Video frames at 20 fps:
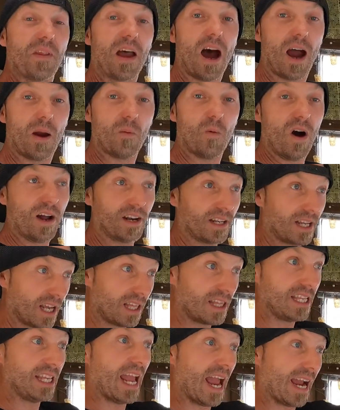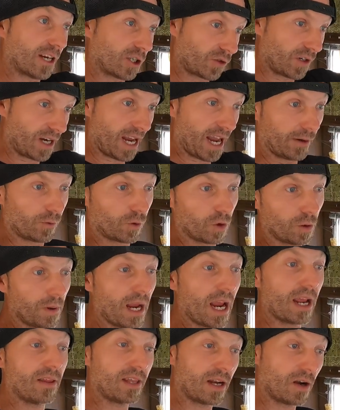I want the extra headroom.
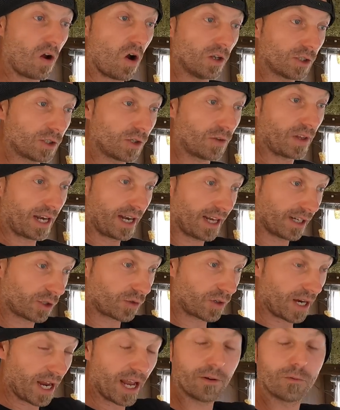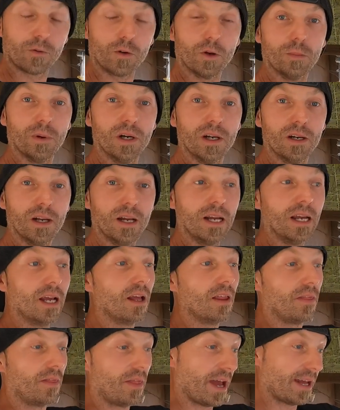And then also that extra headroom,
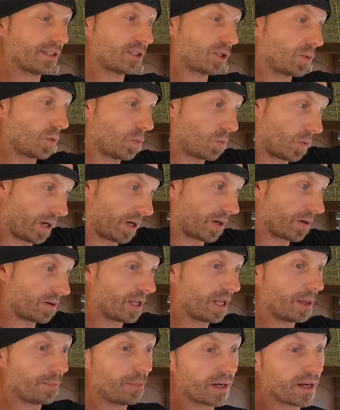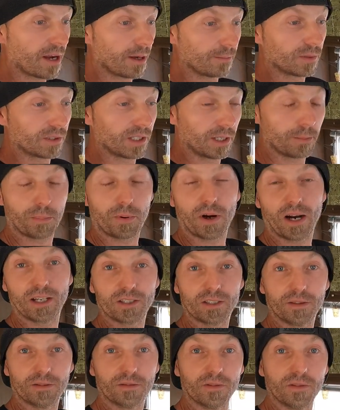that's where it becomes
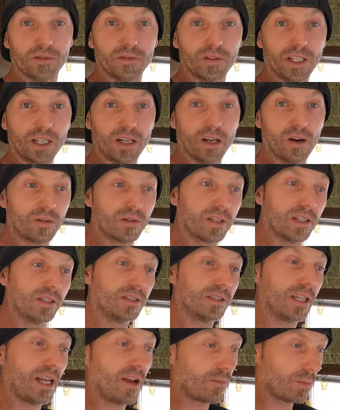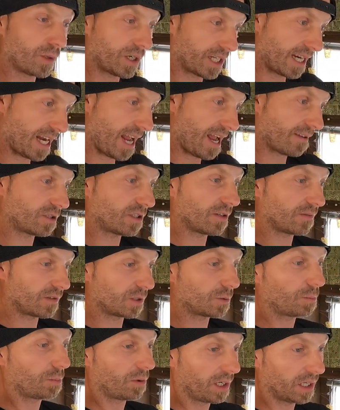impressive, you know, because everybody can have stuff
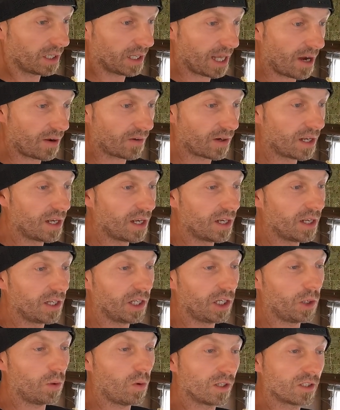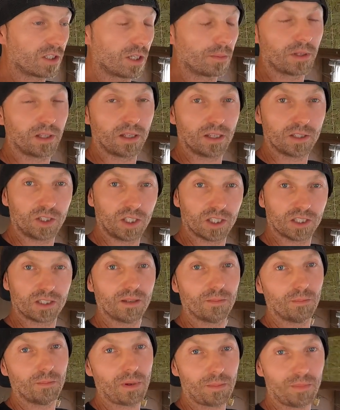that's pretty loud. You want something that's
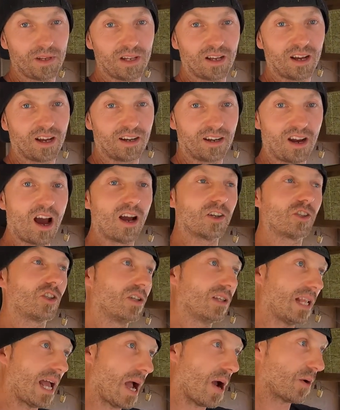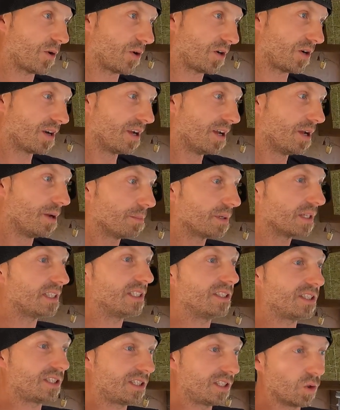just maybe a notch louder, but
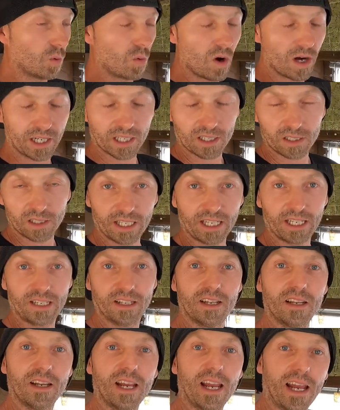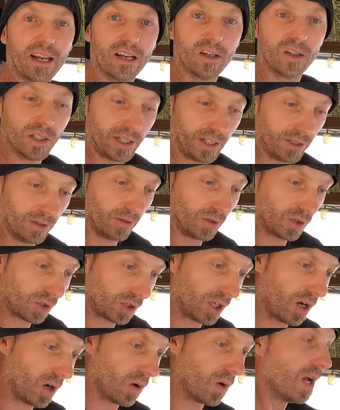you still want it clean and clear.
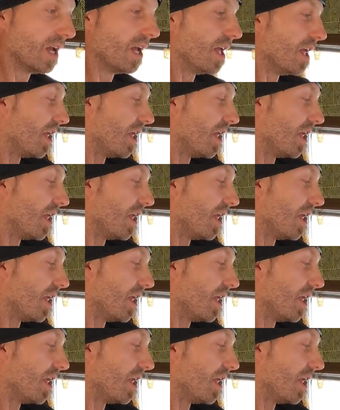So